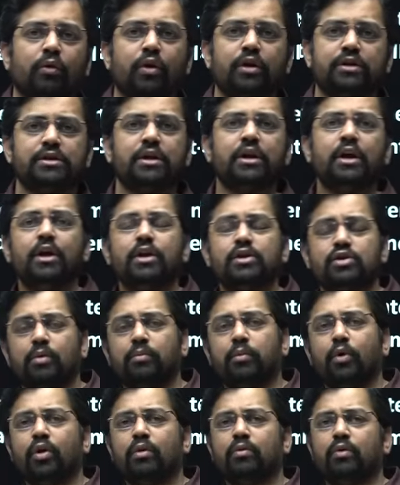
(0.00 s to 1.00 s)
Wars. So
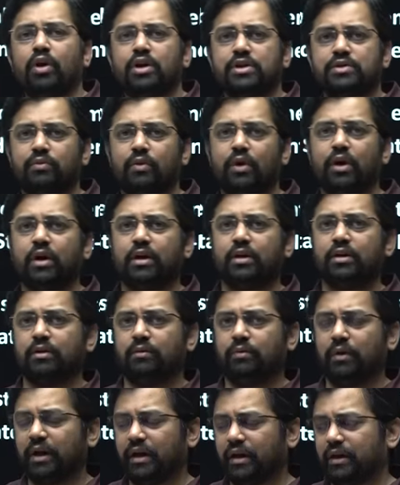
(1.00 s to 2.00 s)
Boer Wars were
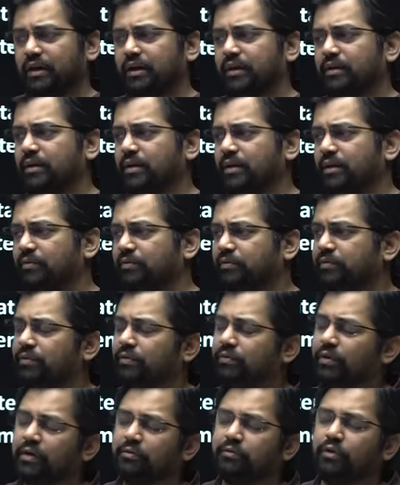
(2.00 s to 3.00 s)
were uh,
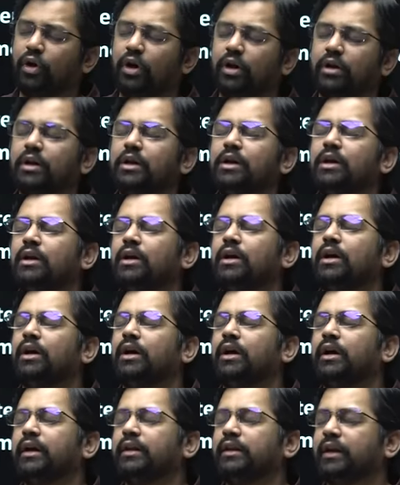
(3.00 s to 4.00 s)
were fought
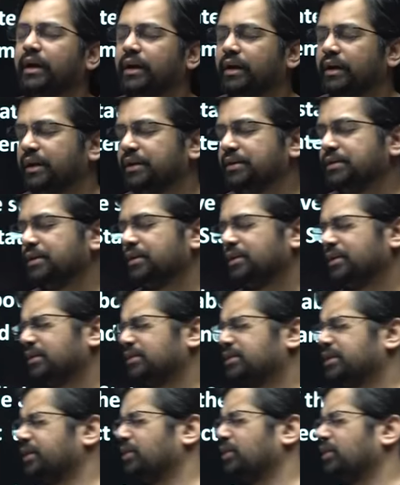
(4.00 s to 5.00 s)
uh, in the
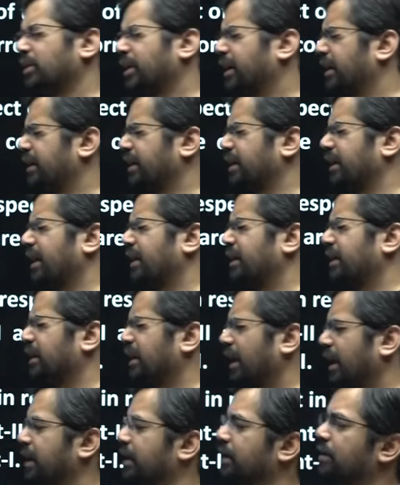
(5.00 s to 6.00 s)
eighteen
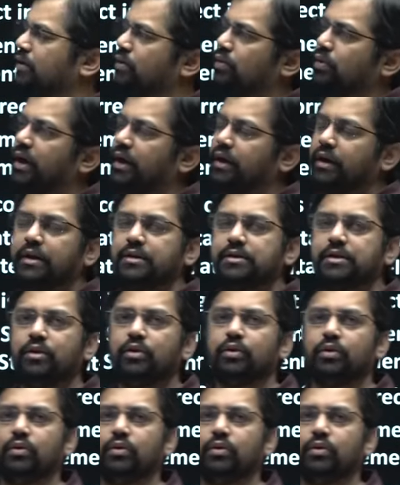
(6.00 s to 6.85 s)
ninety-nine to nineteen oh